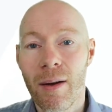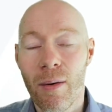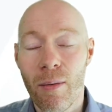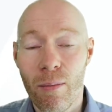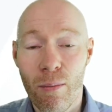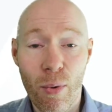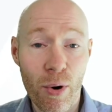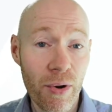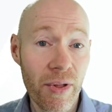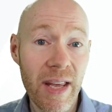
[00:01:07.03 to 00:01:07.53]

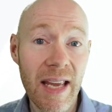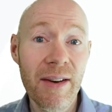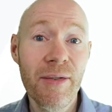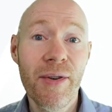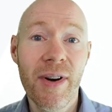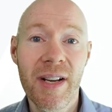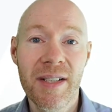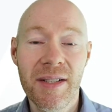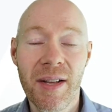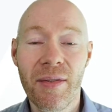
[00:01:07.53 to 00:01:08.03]
One of the
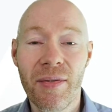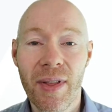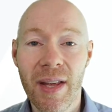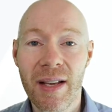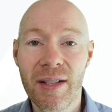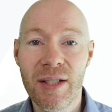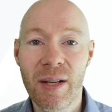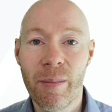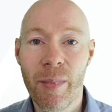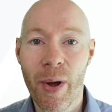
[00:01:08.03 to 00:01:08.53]
interesting
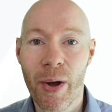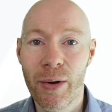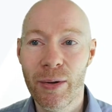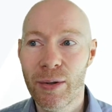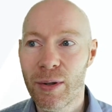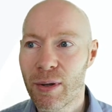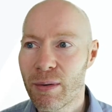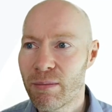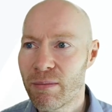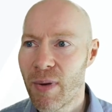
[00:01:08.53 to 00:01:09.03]
things about
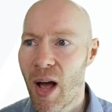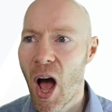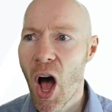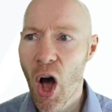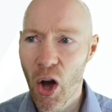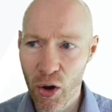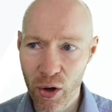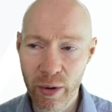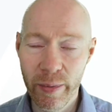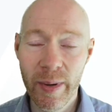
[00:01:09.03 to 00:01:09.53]
how
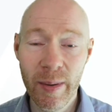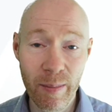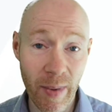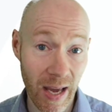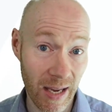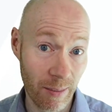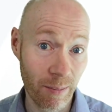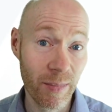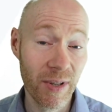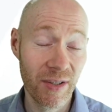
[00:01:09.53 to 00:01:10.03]
we
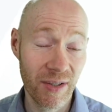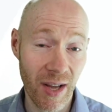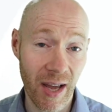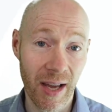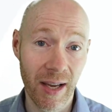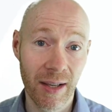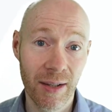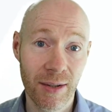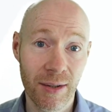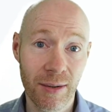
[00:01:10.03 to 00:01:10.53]
make
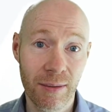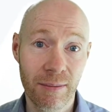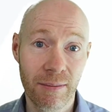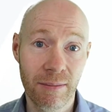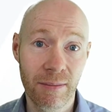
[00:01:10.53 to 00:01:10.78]
mistakes,